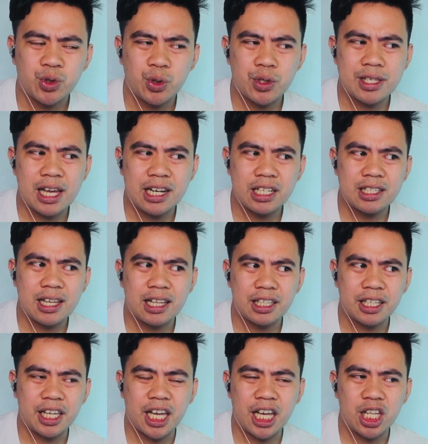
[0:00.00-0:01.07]
send a
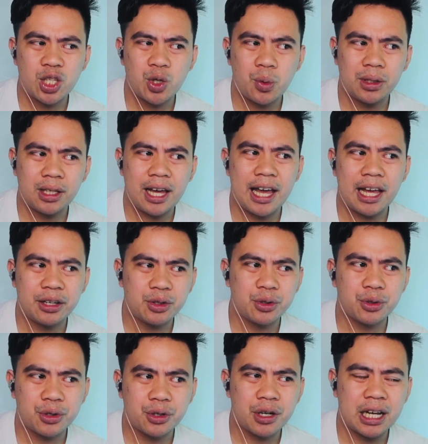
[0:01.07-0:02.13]
delegate who will
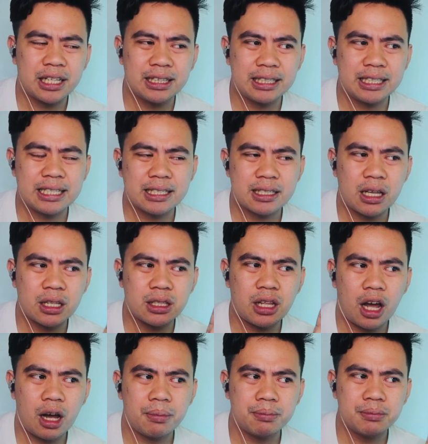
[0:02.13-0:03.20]
enter at least
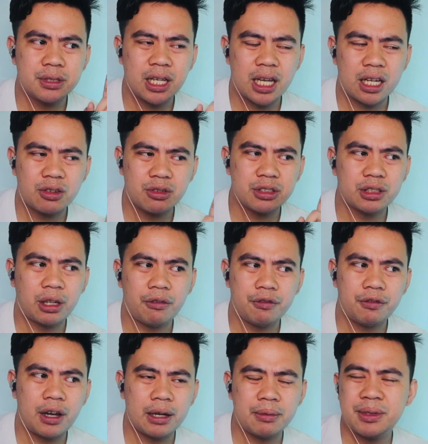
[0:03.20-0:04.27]
top 10 or top
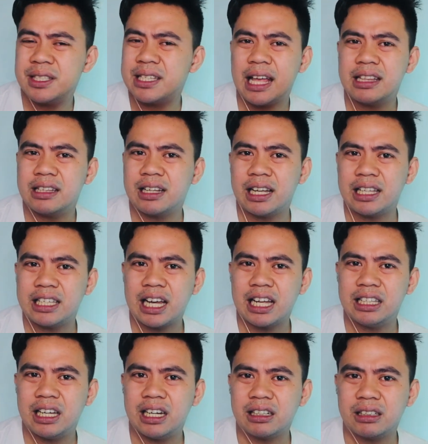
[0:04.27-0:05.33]
5, send
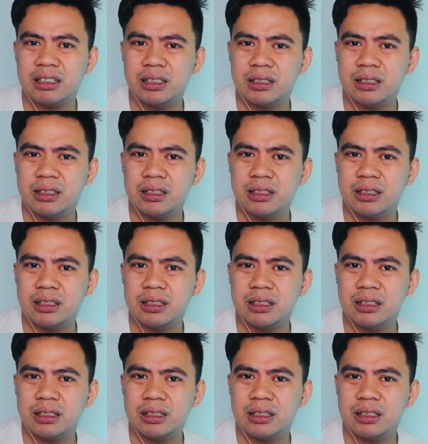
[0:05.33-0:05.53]
Kanyala.